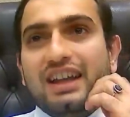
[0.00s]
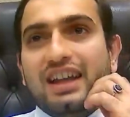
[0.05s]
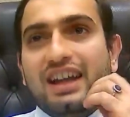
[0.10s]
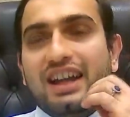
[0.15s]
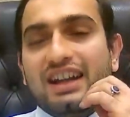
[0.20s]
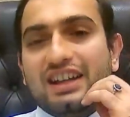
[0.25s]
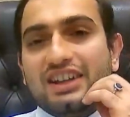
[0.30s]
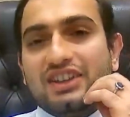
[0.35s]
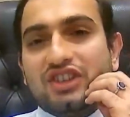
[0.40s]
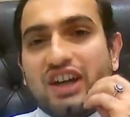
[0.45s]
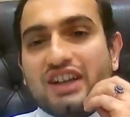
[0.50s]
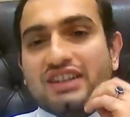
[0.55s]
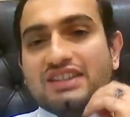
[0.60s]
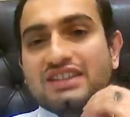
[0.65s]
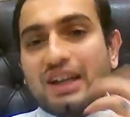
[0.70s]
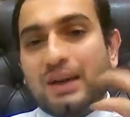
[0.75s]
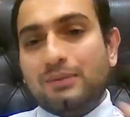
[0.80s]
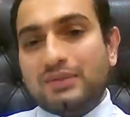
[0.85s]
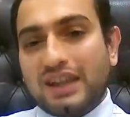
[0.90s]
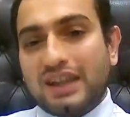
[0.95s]
It is just
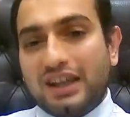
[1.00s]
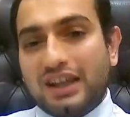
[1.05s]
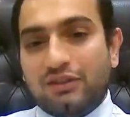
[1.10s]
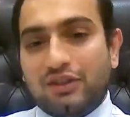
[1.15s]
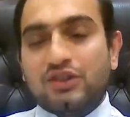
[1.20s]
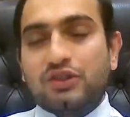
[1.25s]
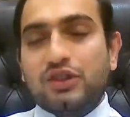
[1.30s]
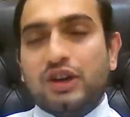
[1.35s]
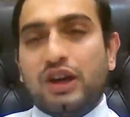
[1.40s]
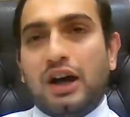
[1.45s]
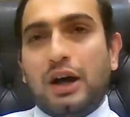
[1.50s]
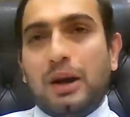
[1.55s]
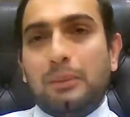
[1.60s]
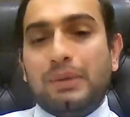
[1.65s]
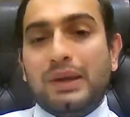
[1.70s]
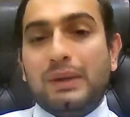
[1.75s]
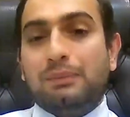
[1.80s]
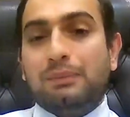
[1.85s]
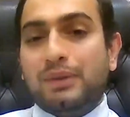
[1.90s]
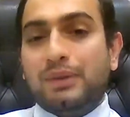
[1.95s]
something which
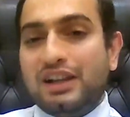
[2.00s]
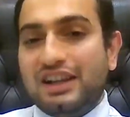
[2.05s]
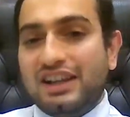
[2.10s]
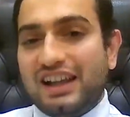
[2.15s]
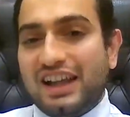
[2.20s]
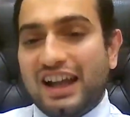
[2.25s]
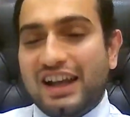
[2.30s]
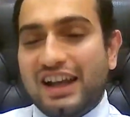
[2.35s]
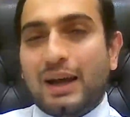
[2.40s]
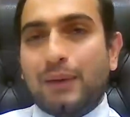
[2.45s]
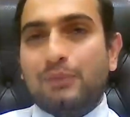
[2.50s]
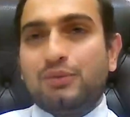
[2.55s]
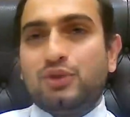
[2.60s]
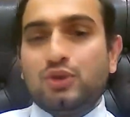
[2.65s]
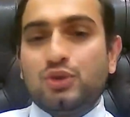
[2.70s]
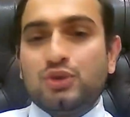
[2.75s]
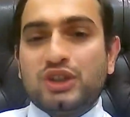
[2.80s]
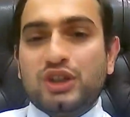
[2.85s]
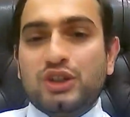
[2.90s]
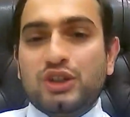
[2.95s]
people end up
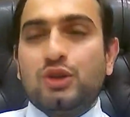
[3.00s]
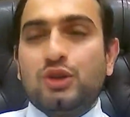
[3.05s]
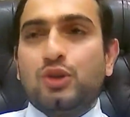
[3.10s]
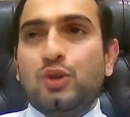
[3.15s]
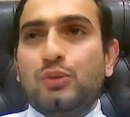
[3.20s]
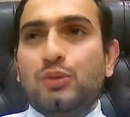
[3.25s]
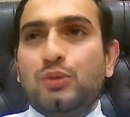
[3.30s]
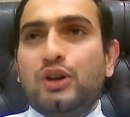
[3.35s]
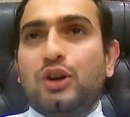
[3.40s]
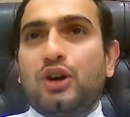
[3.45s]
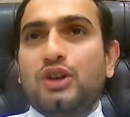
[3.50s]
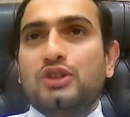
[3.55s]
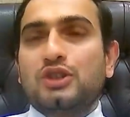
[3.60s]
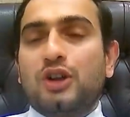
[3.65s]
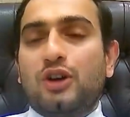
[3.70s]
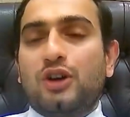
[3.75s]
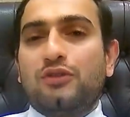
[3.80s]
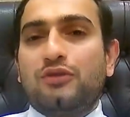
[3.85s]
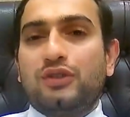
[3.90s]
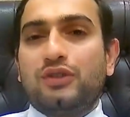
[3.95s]
choosing to do because
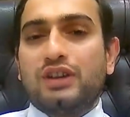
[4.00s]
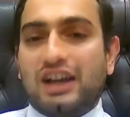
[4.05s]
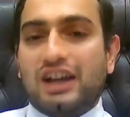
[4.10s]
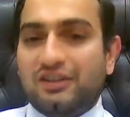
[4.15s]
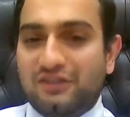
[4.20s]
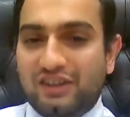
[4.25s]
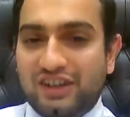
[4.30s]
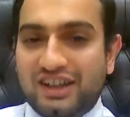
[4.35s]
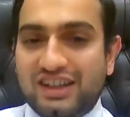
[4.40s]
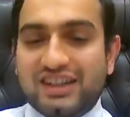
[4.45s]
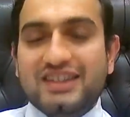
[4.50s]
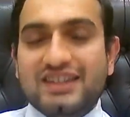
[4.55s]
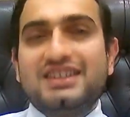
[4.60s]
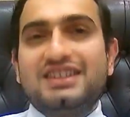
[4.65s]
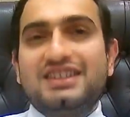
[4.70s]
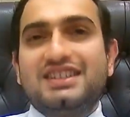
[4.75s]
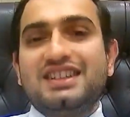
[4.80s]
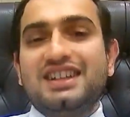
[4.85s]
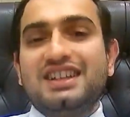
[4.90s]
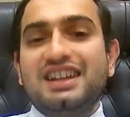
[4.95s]
of
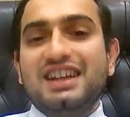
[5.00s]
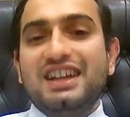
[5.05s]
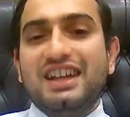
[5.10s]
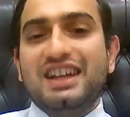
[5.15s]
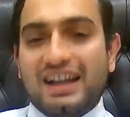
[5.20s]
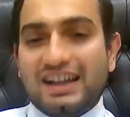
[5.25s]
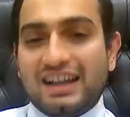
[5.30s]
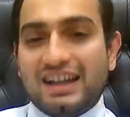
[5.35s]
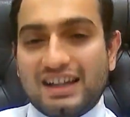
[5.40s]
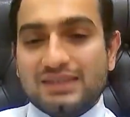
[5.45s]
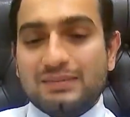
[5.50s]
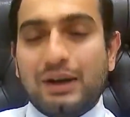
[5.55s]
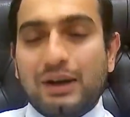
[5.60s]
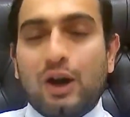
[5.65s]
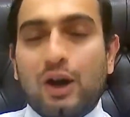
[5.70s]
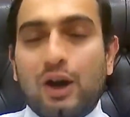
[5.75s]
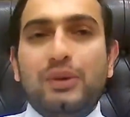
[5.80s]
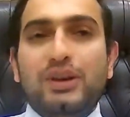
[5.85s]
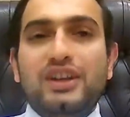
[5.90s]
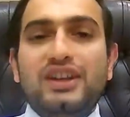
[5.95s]
convenience, and that is my
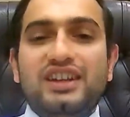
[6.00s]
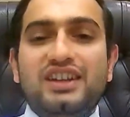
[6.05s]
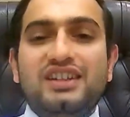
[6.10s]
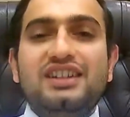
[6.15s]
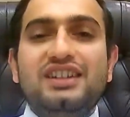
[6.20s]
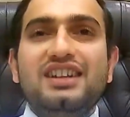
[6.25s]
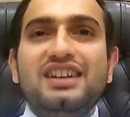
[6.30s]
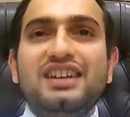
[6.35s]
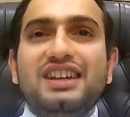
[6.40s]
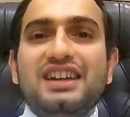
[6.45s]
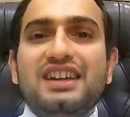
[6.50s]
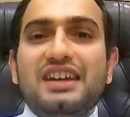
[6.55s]
opinion.